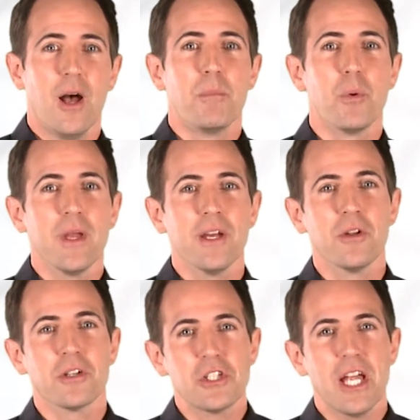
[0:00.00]
But we are
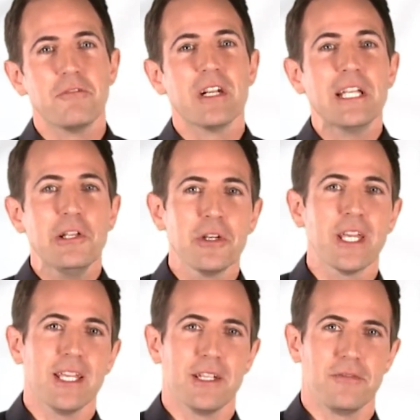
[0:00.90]
not generally
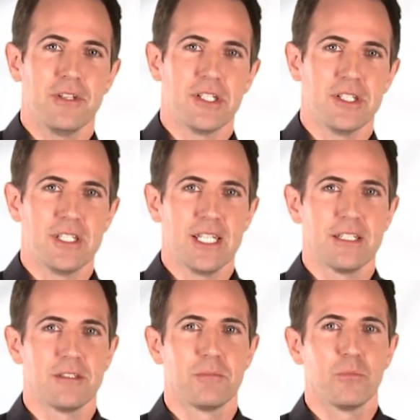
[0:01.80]
looking at efficiencies.